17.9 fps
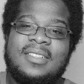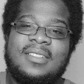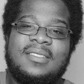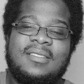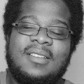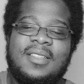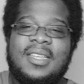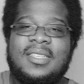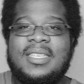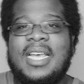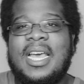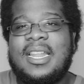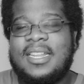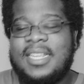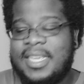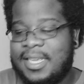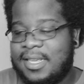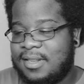no, that's
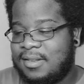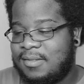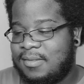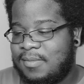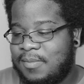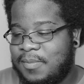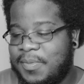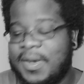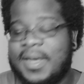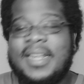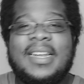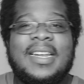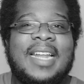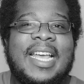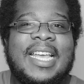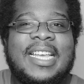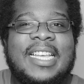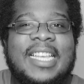kind of it. But
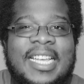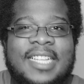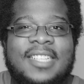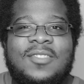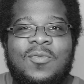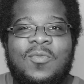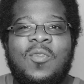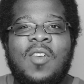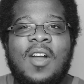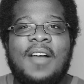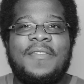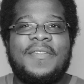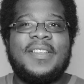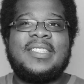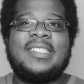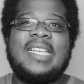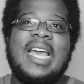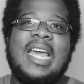like, it's rough.
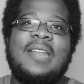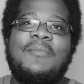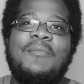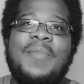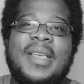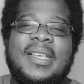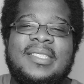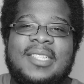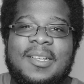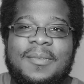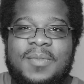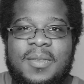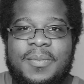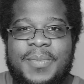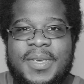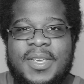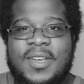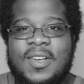It's kind of messed up to
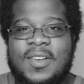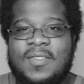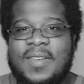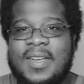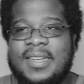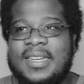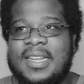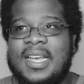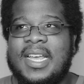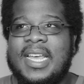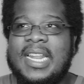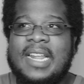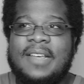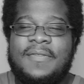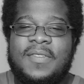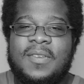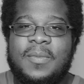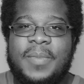be her right now, and
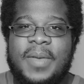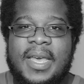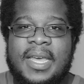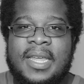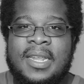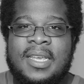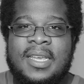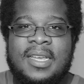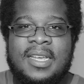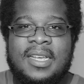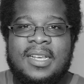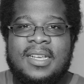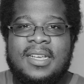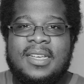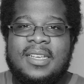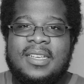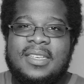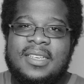I feel bad.
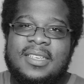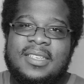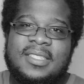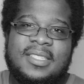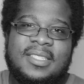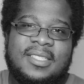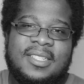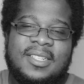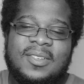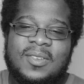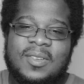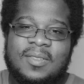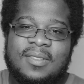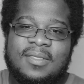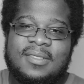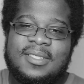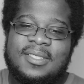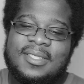She's
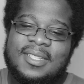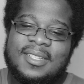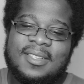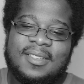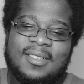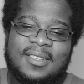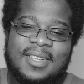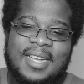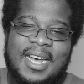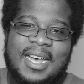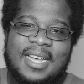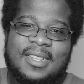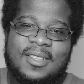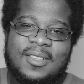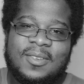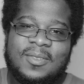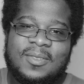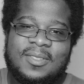still
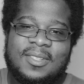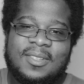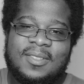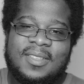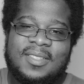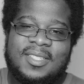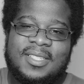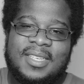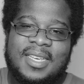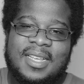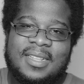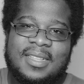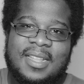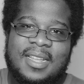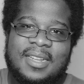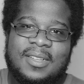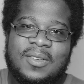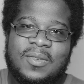hot though, so she got
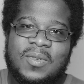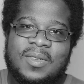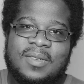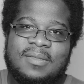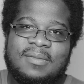that going.